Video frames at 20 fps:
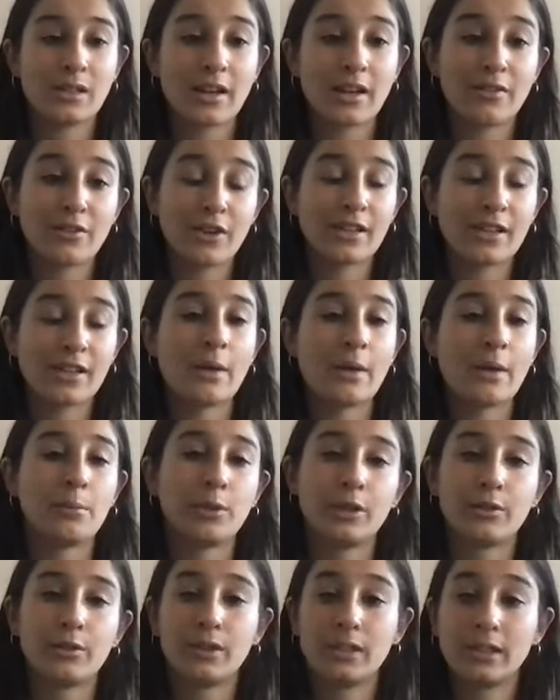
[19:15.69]
like, for
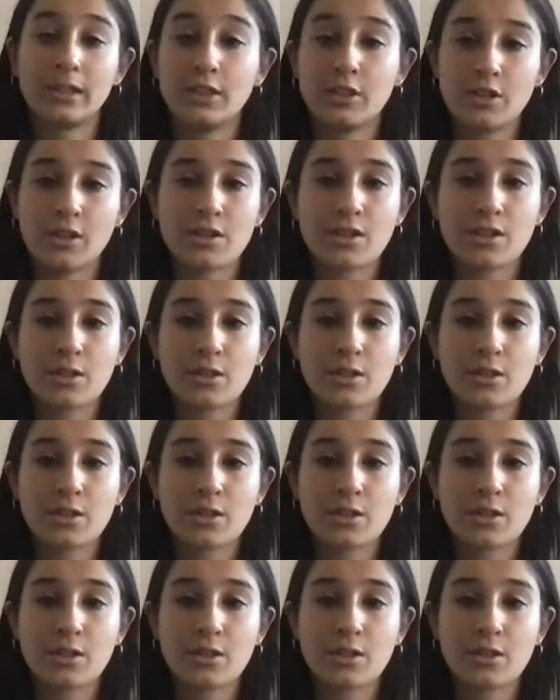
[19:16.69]
example, a religious